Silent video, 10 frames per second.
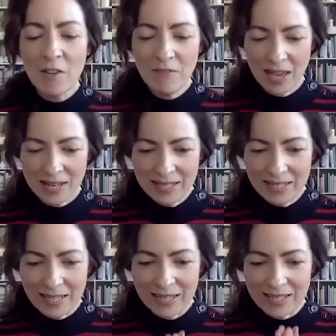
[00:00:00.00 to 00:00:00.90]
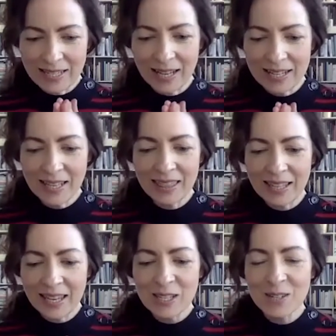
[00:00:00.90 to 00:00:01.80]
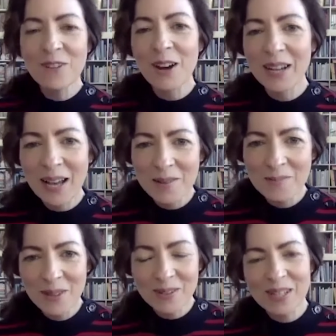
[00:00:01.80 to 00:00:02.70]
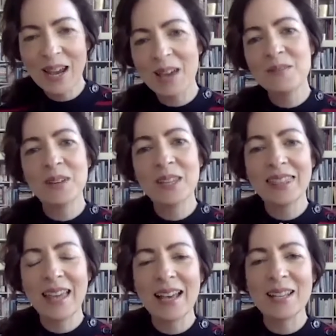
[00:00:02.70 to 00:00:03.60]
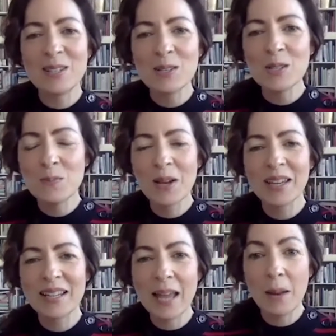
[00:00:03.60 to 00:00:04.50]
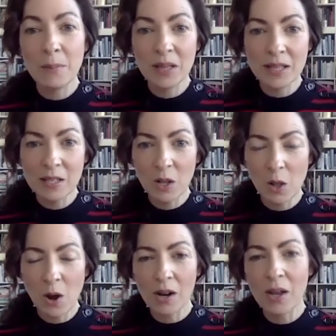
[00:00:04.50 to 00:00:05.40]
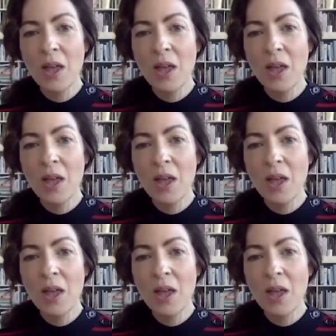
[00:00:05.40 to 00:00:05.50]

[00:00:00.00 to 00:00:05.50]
event is, like I said, Kitchen Fairy Godmother Chat with uh, Susan Spungen and Melissa Clark.